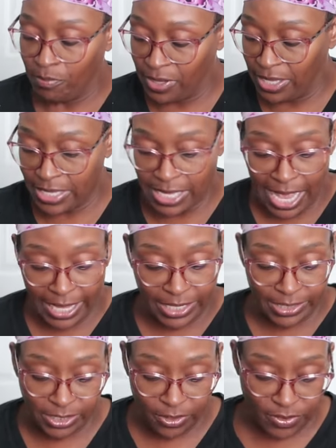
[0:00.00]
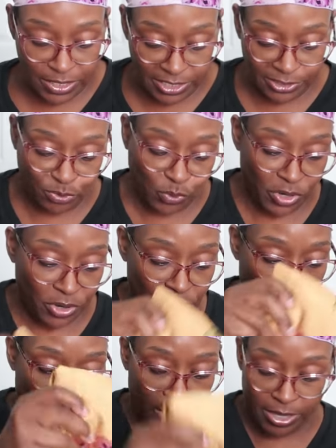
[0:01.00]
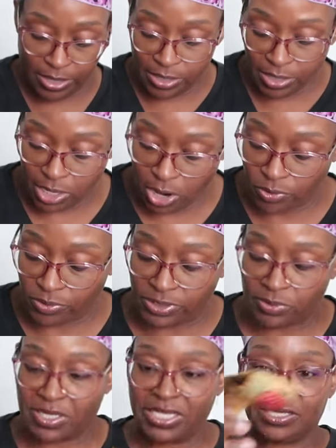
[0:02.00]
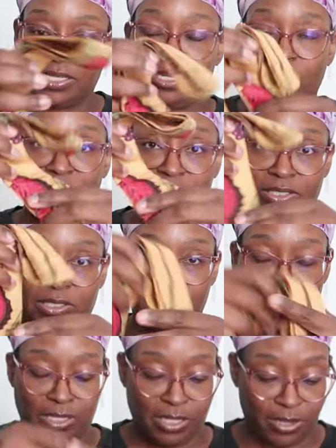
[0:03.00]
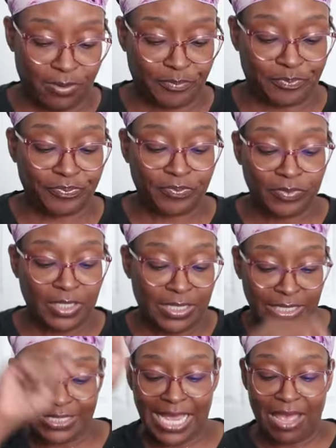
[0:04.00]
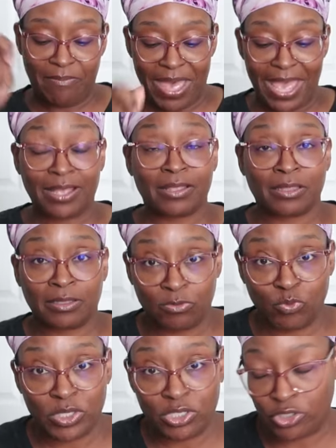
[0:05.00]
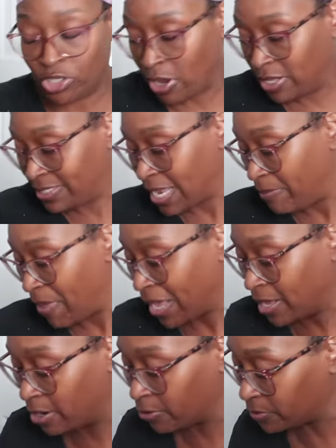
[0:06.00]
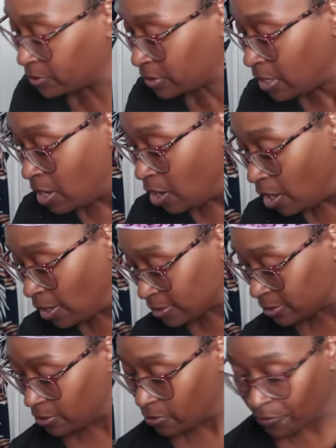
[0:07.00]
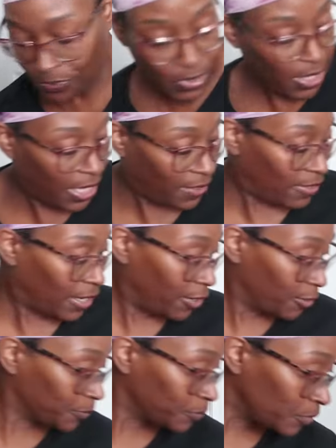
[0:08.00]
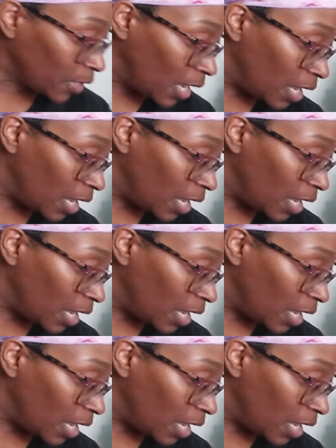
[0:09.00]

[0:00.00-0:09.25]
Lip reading: But yeah, I can tell these were curtains, because then it was the tie back. When you tie back curtains also in there.